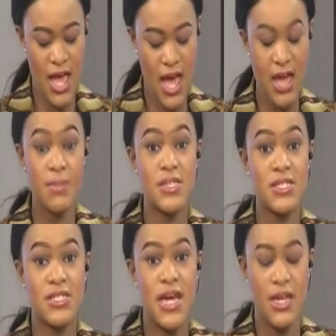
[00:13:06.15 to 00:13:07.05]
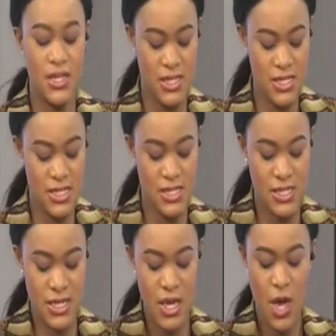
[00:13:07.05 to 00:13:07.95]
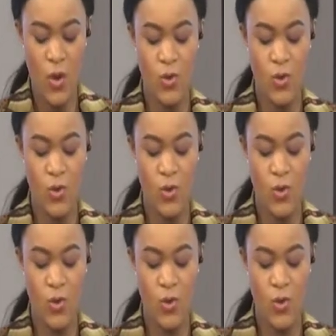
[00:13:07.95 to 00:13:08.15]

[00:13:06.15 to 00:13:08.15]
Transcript: and Mr. Daniel Kasiti,